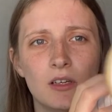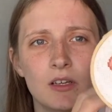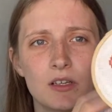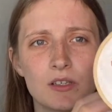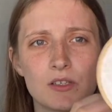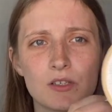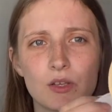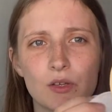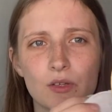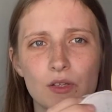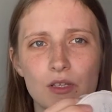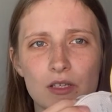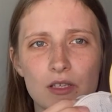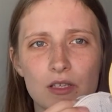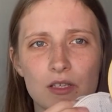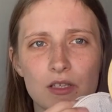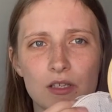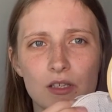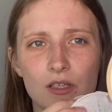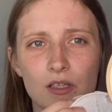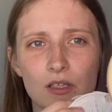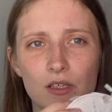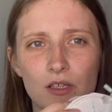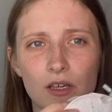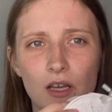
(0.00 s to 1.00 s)
So this is
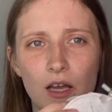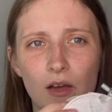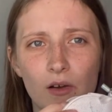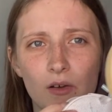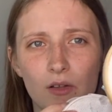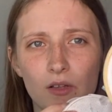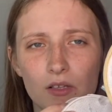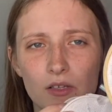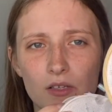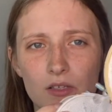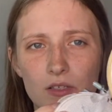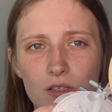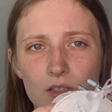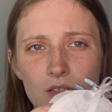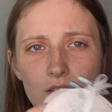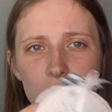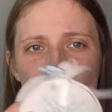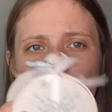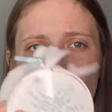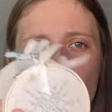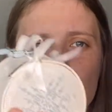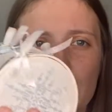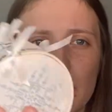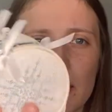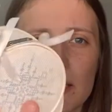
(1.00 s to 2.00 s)
how it looks
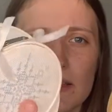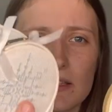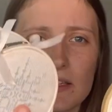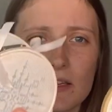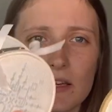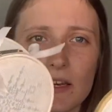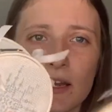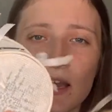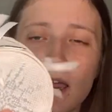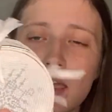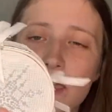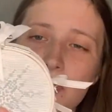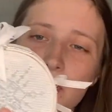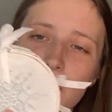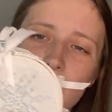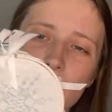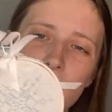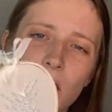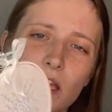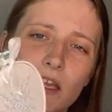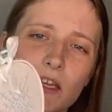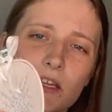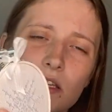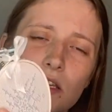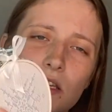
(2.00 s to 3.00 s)
not painted, and I think
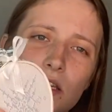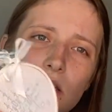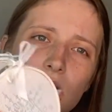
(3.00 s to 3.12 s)
I